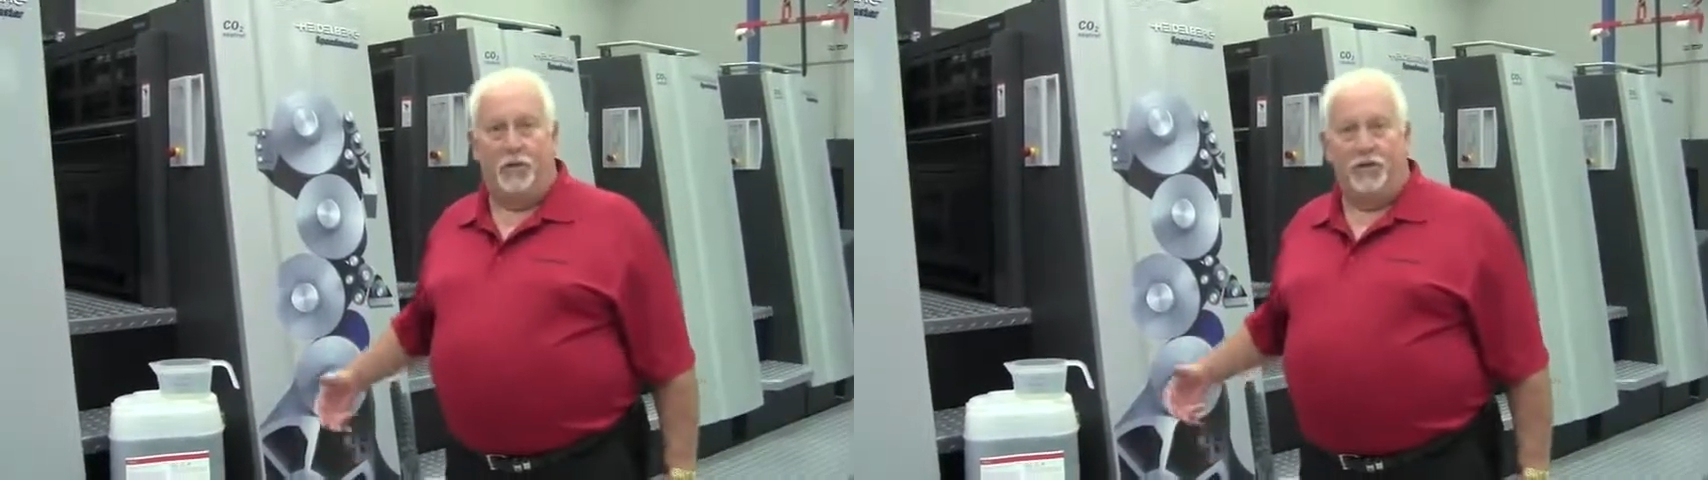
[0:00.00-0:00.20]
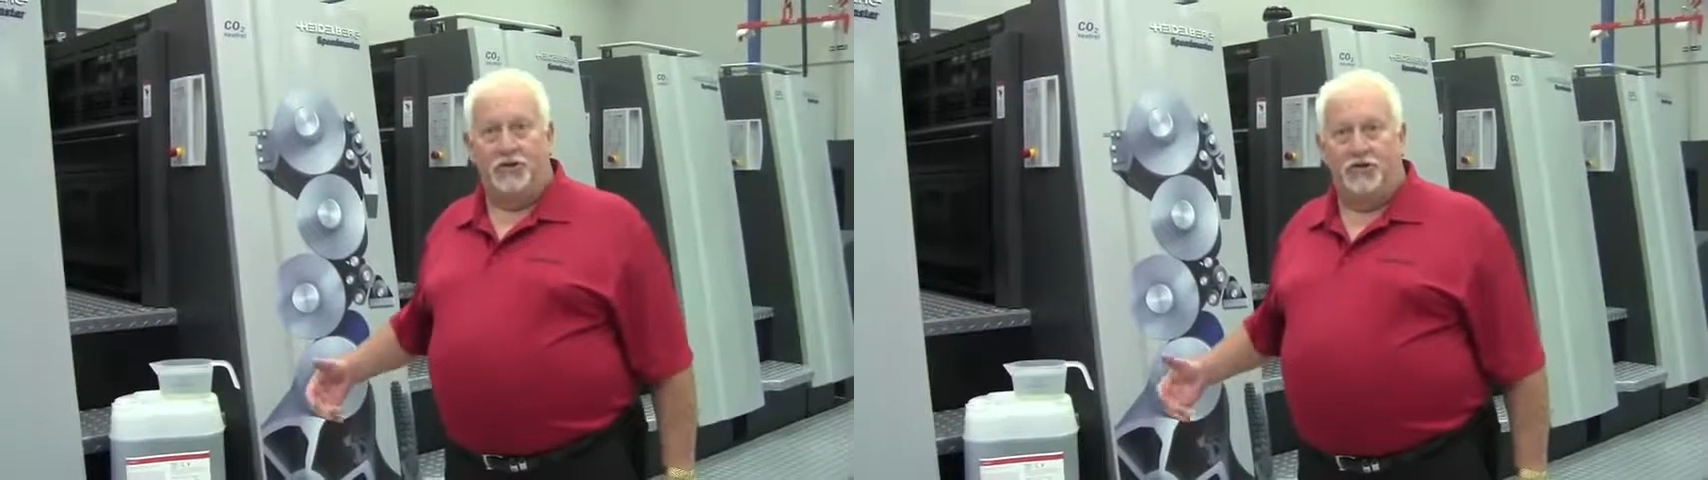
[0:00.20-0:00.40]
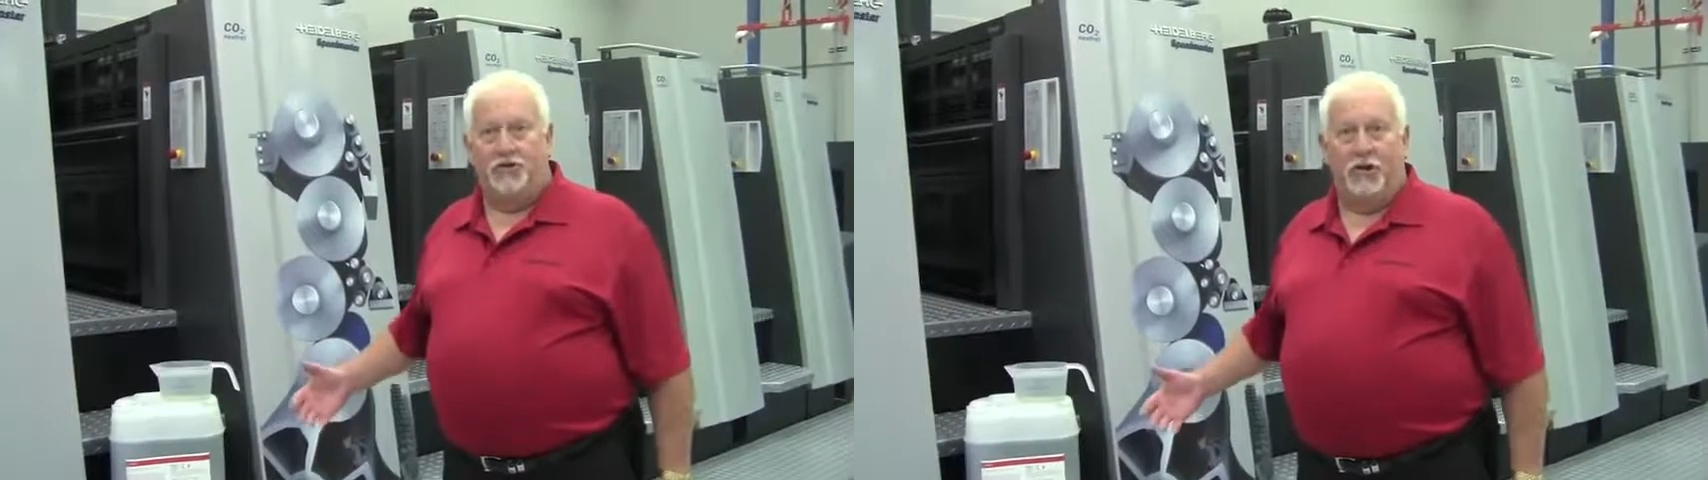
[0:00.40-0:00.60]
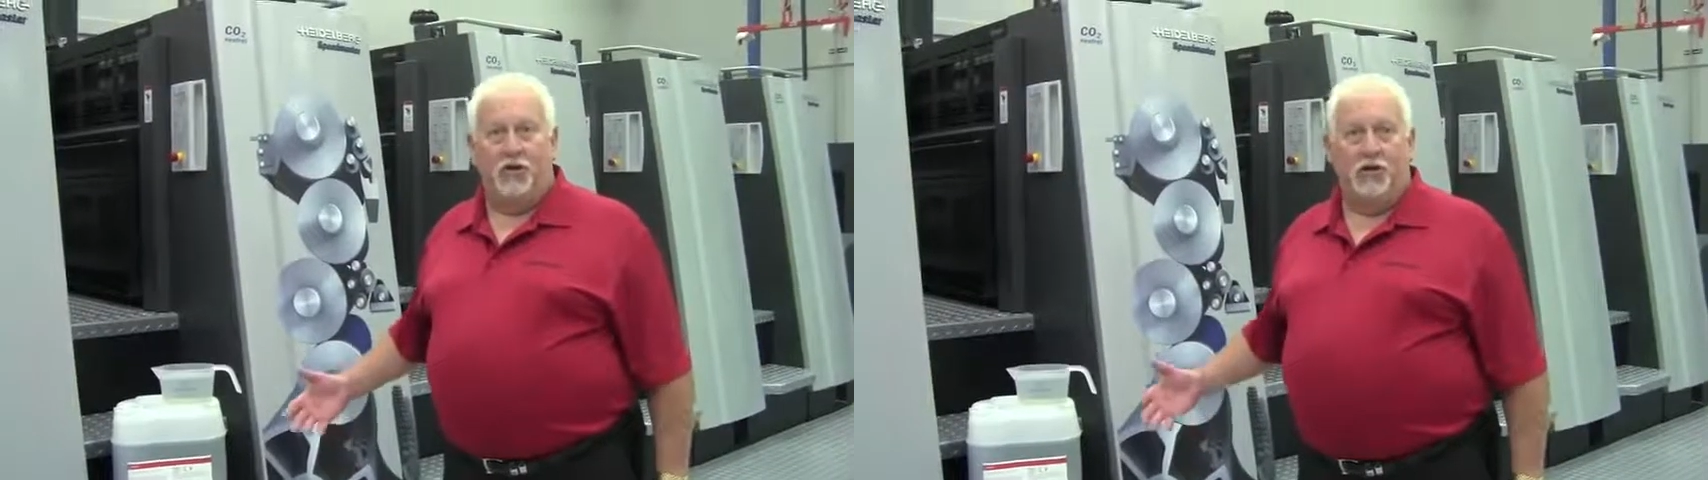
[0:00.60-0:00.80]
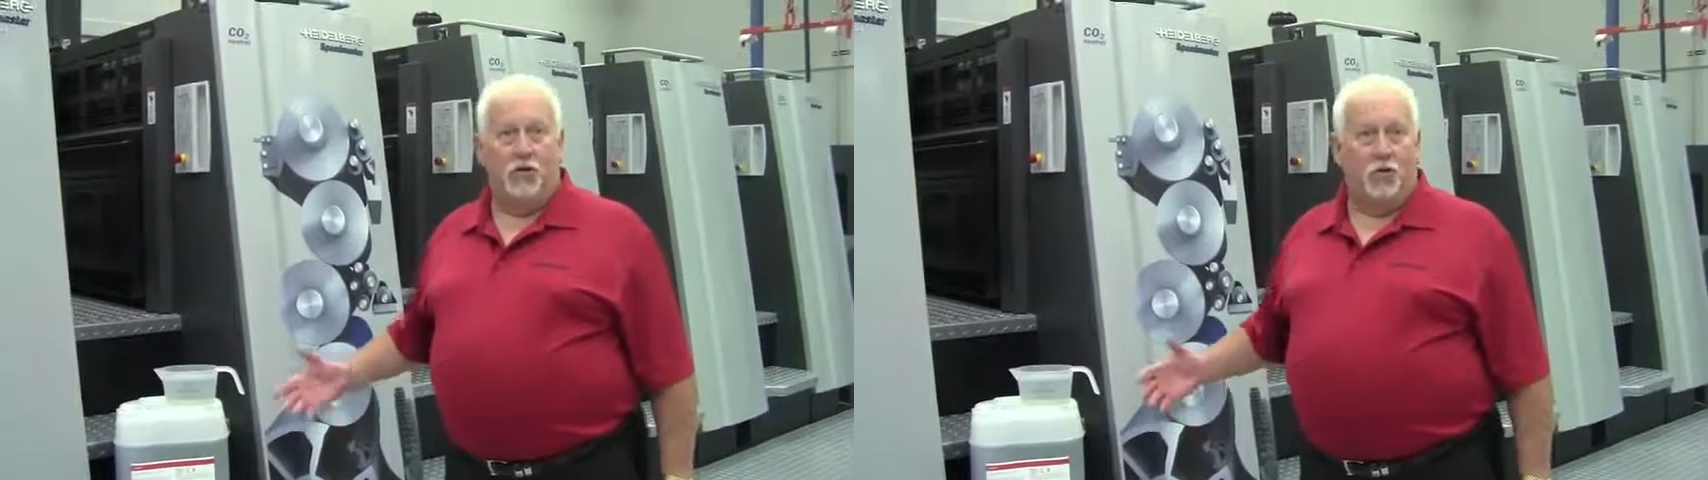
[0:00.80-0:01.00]
whether it's
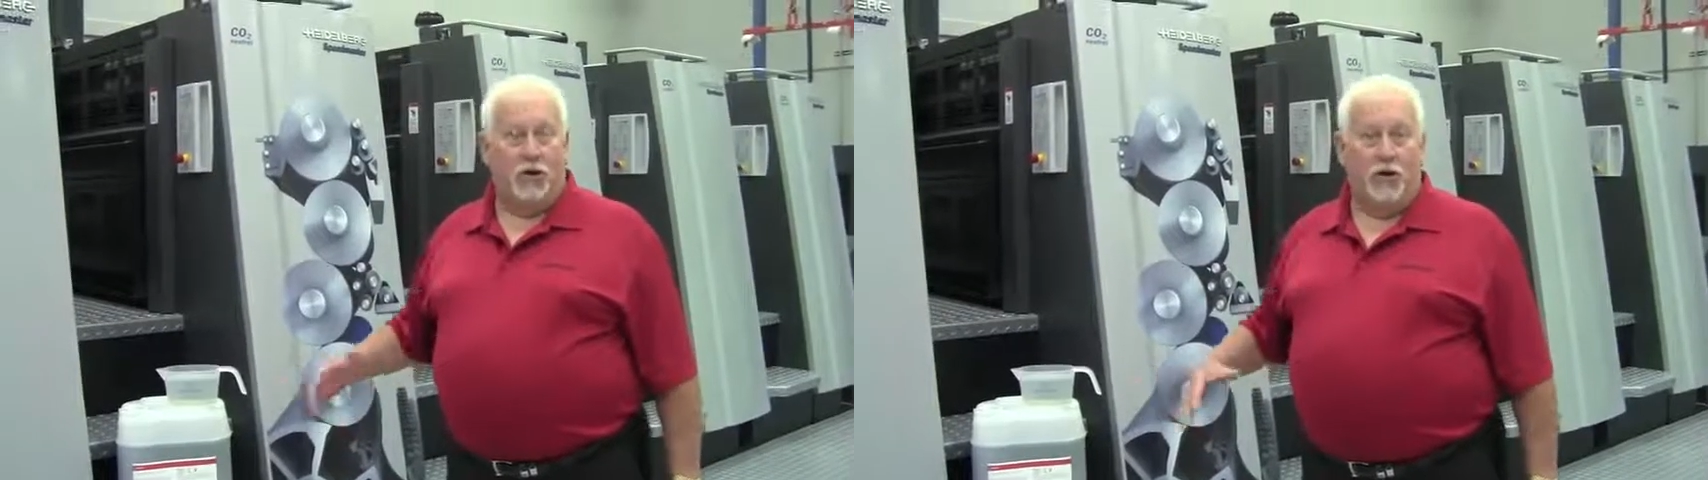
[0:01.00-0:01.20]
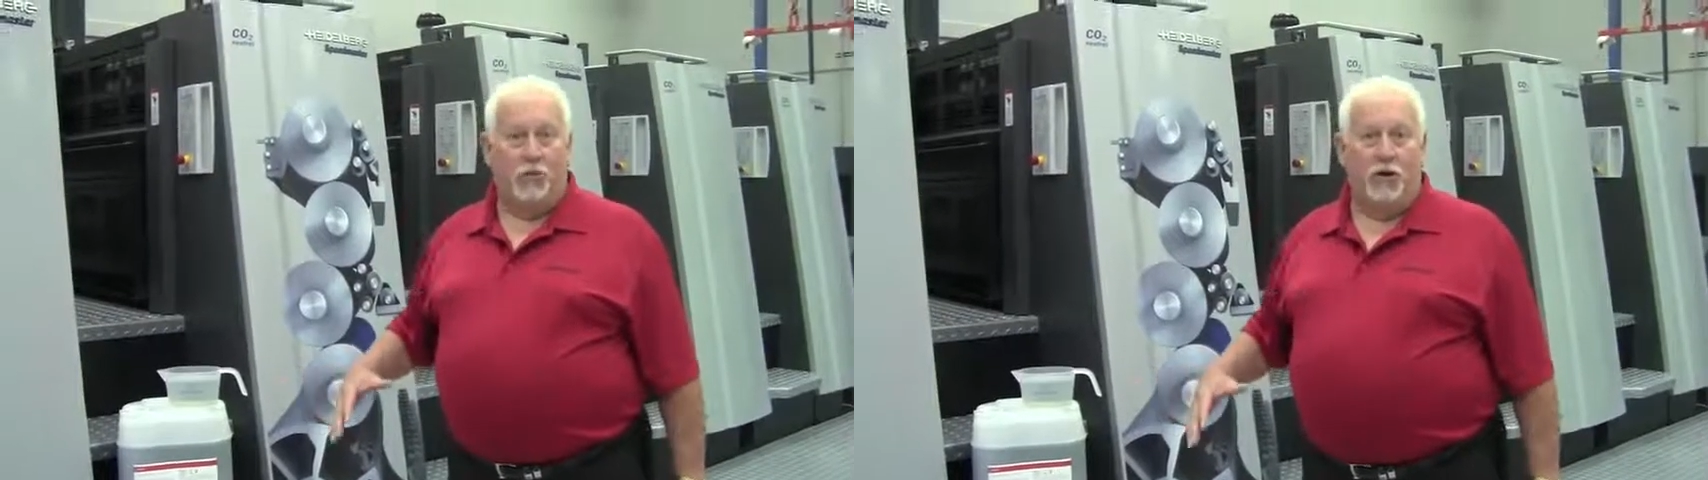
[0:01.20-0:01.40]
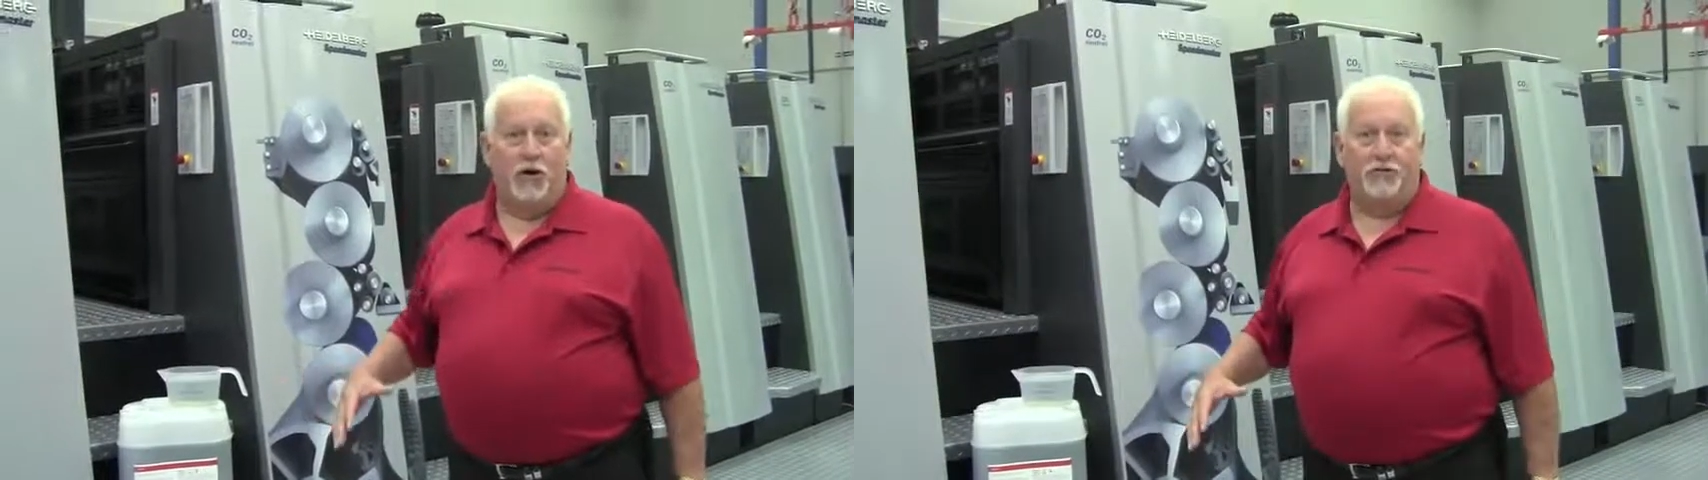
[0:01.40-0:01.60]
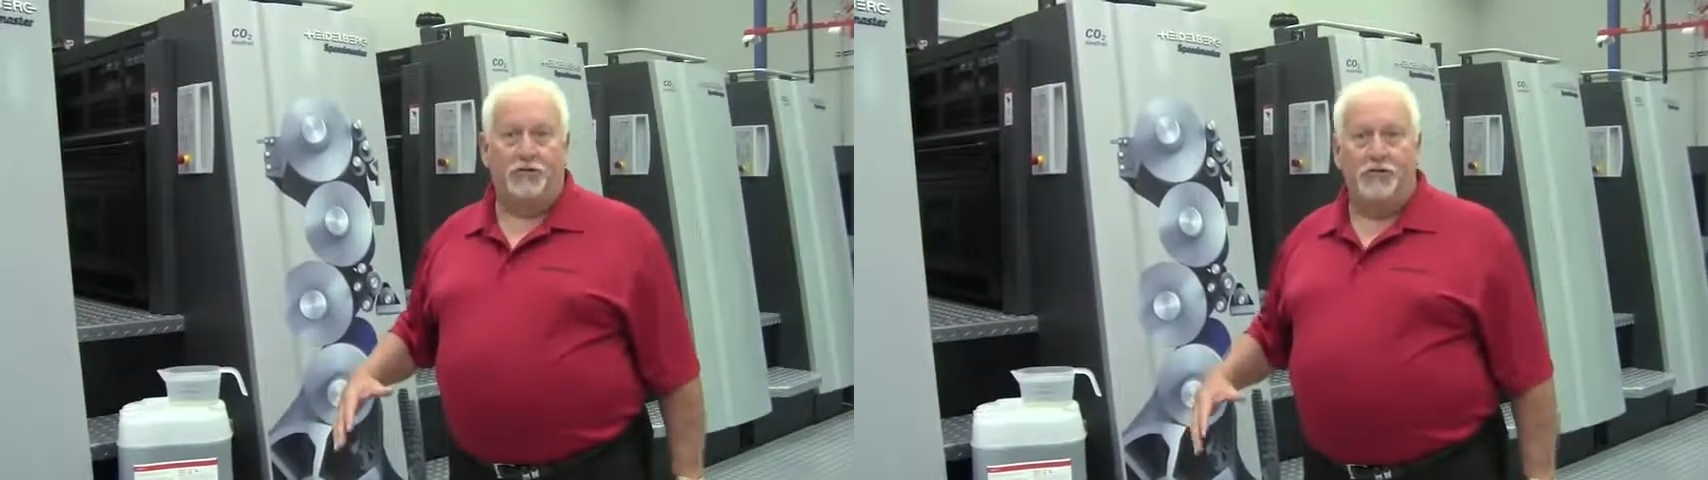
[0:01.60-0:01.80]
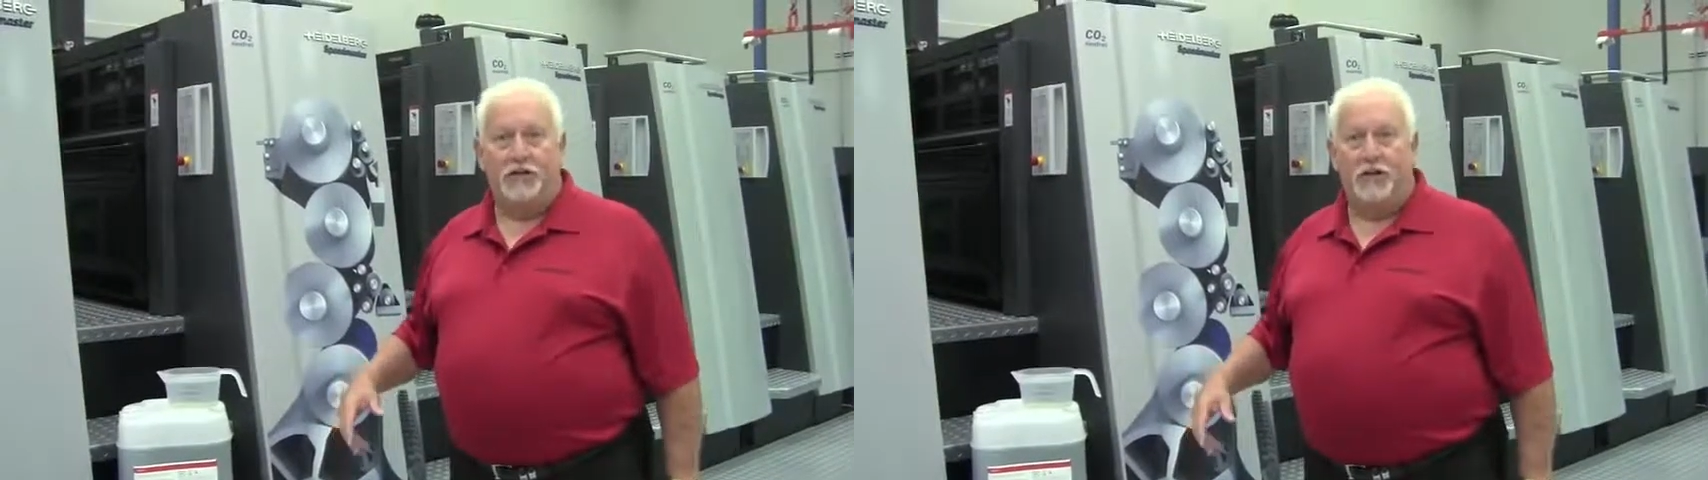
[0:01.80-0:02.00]
Saphira or anyone
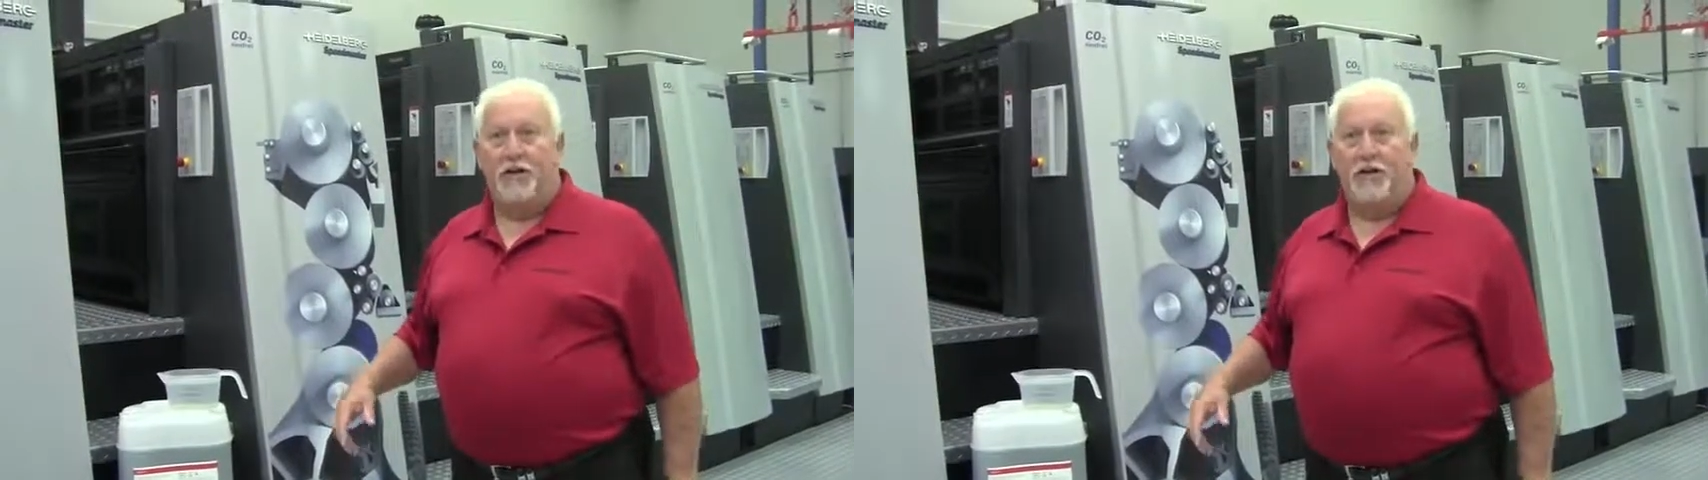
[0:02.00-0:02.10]
else's,